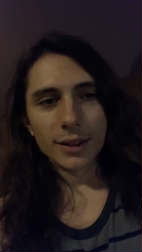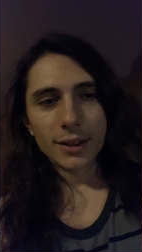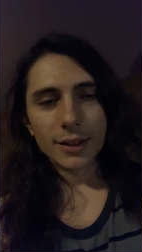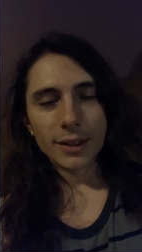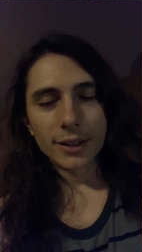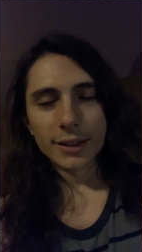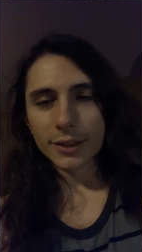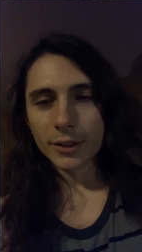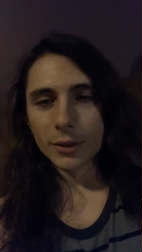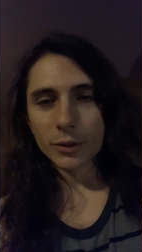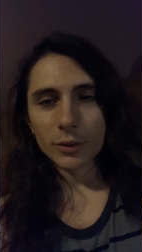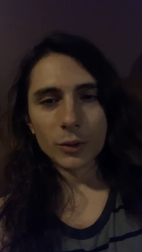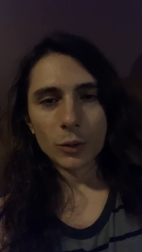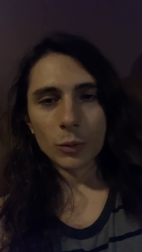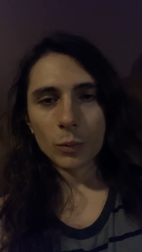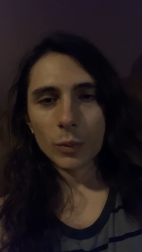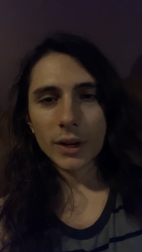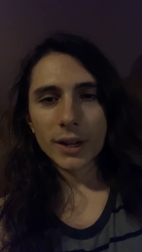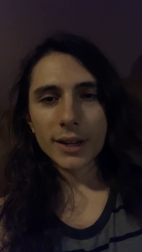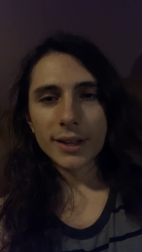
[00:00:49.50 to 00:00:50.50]
like the the
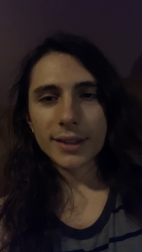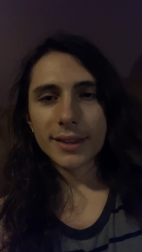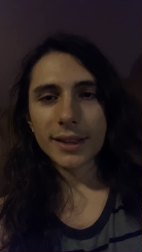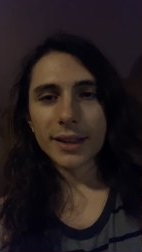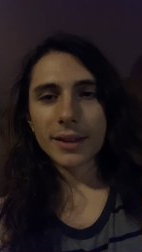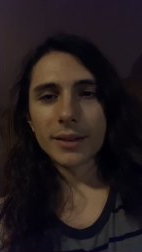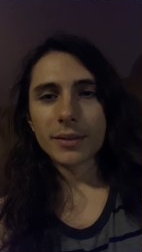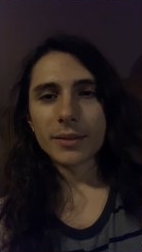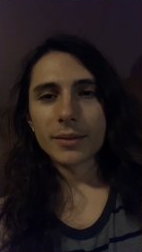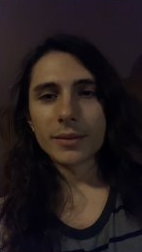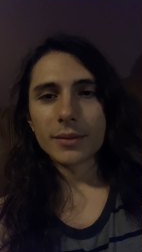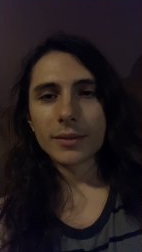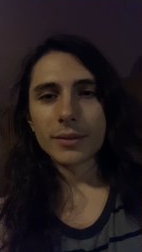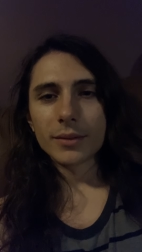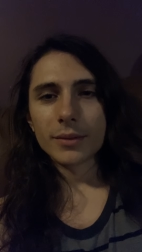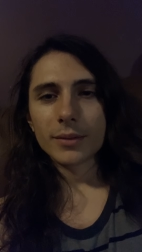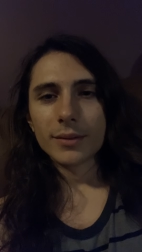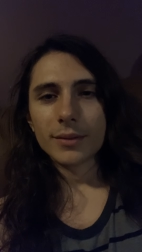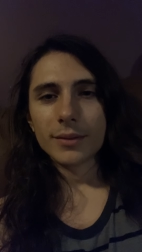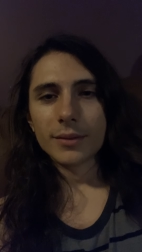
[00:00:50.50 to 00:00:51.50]
way that
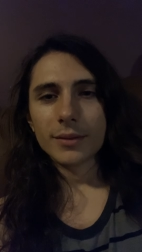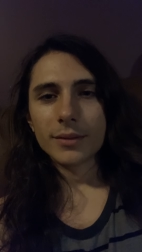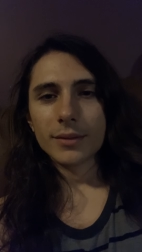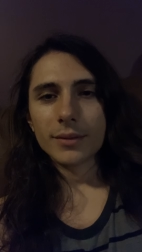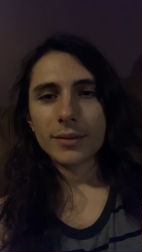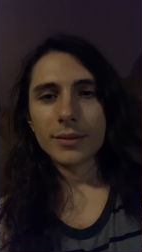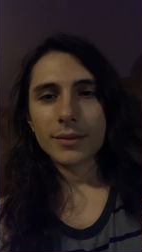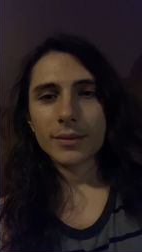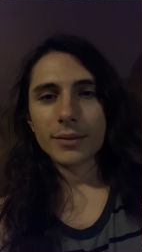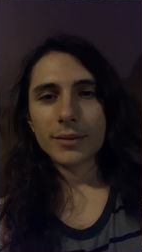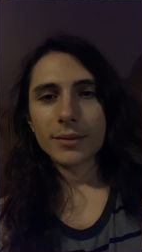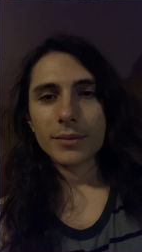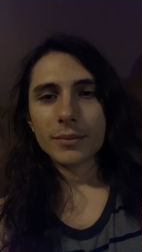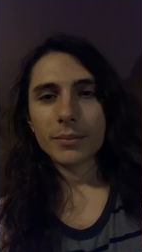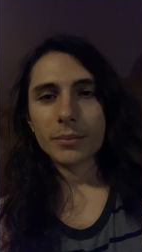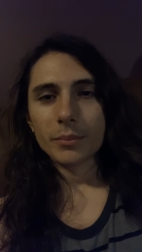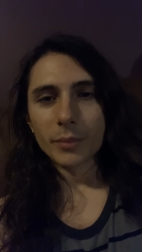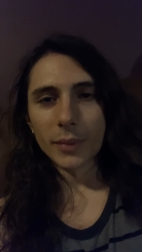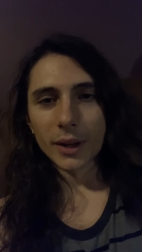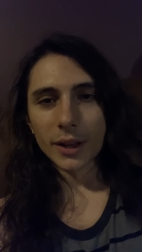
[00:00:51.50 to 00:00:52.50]

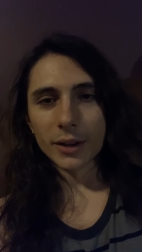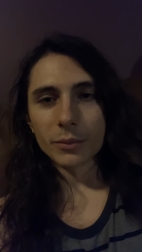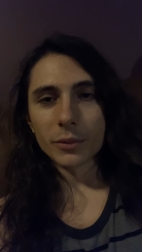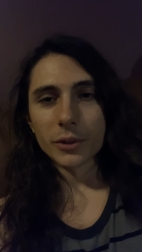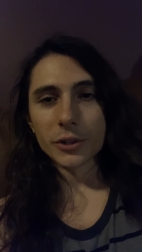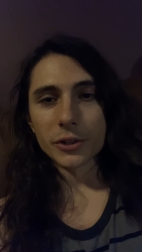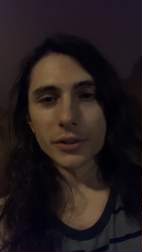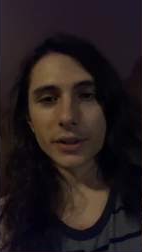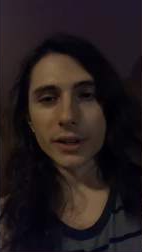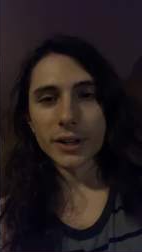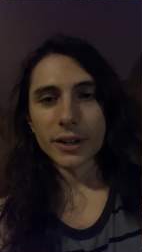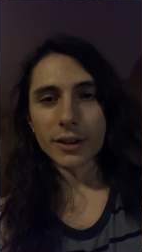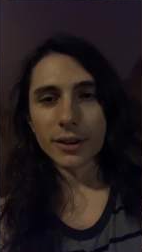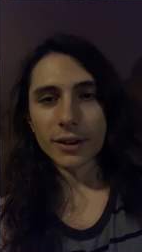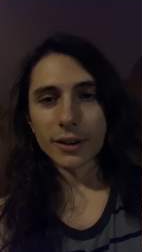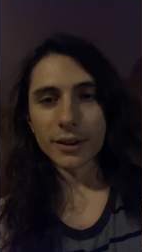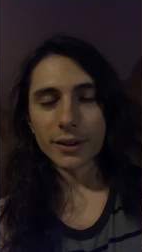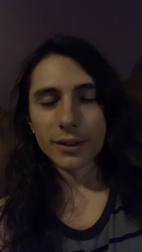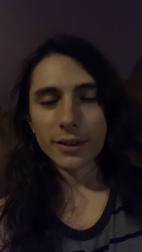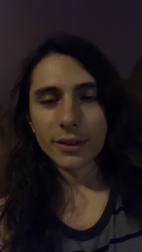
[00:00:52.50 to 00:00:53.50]
men were treating
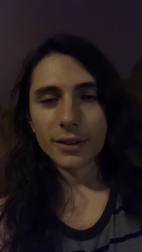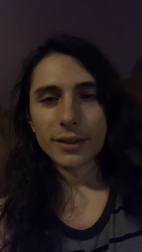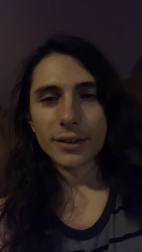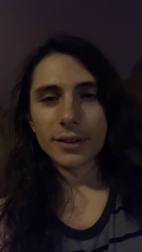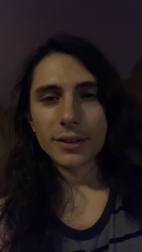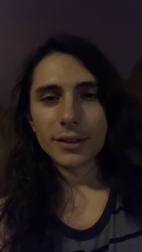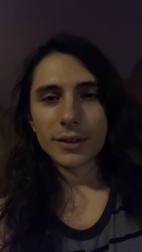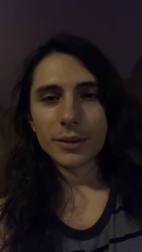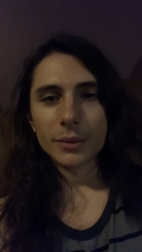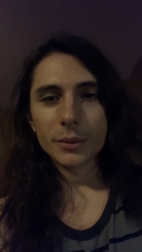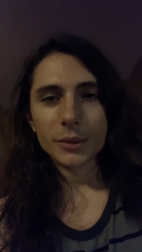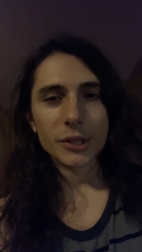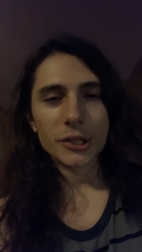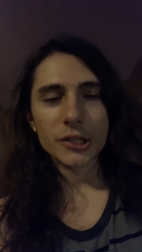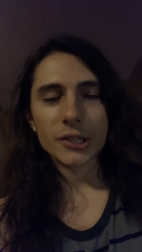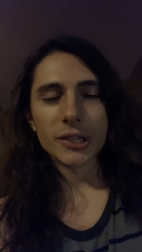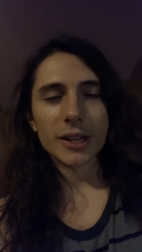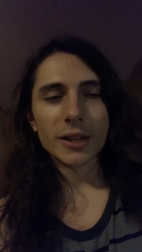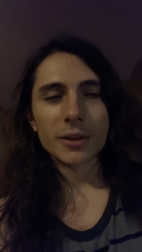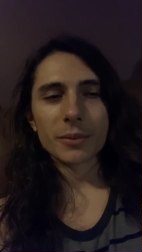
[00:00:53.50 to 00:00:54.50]
her was the
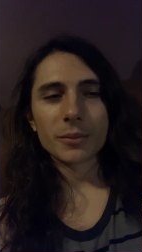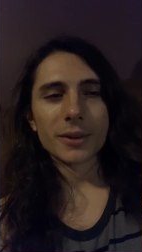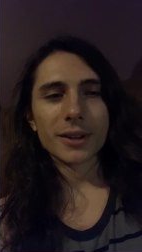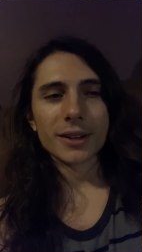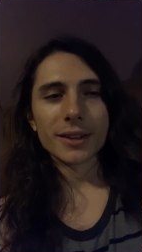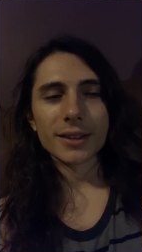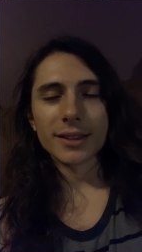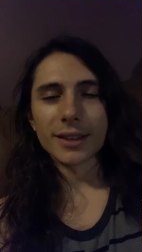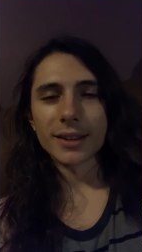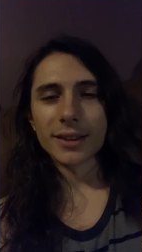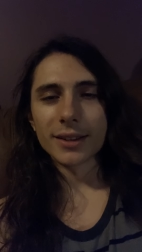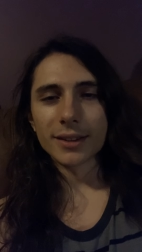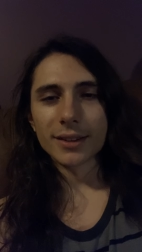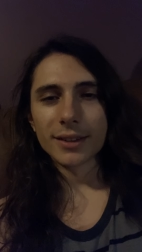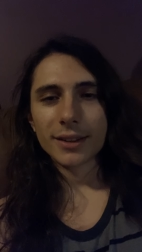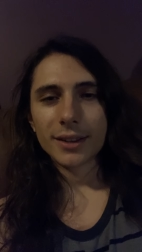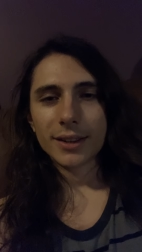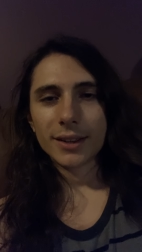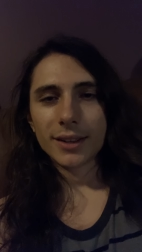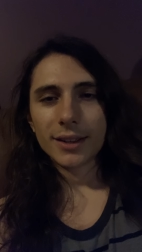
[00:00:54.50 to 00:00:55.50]
same way that
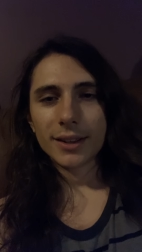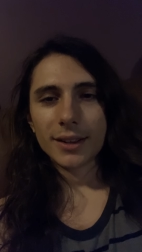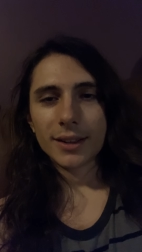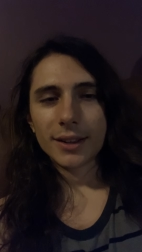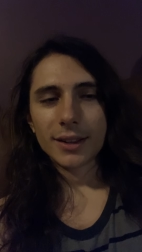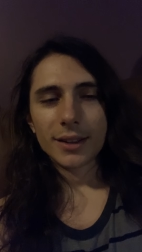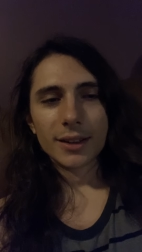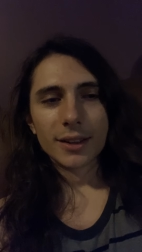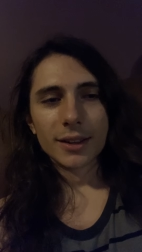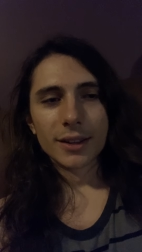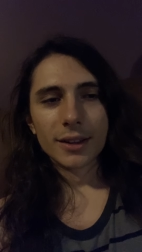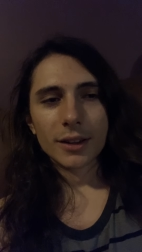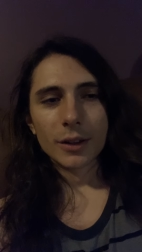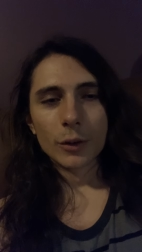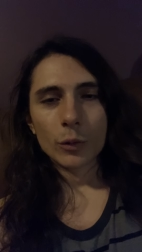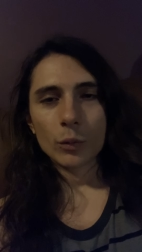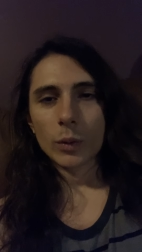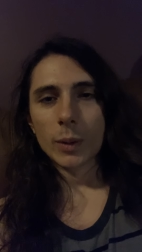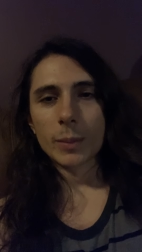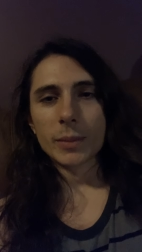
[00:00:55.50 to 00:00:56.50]

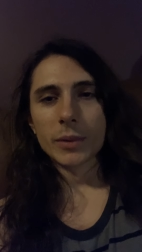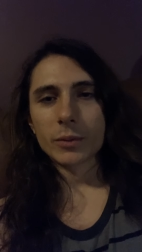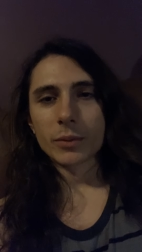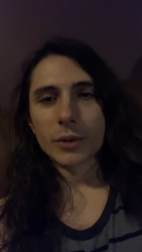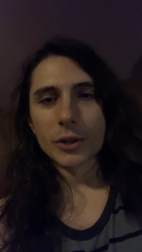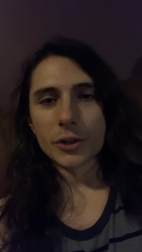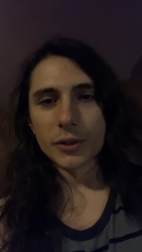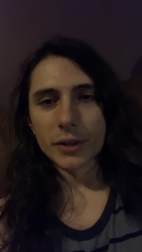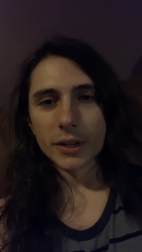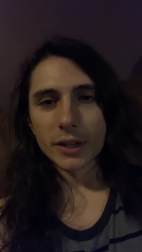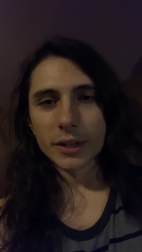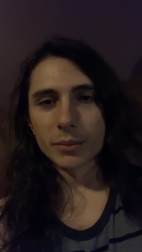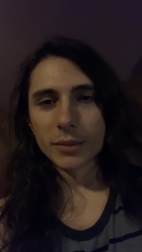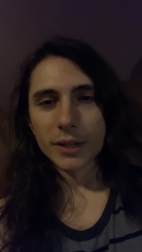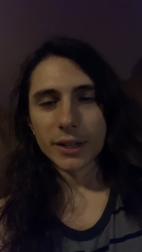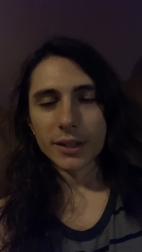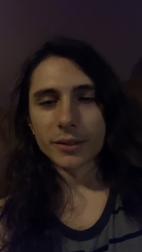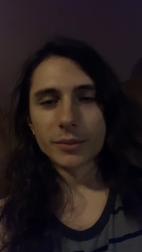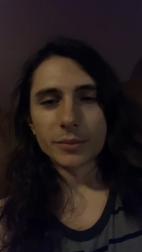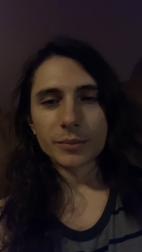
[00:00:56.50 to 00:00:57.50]
women were treating
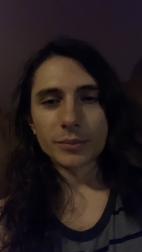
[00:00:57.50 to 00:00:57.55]
me.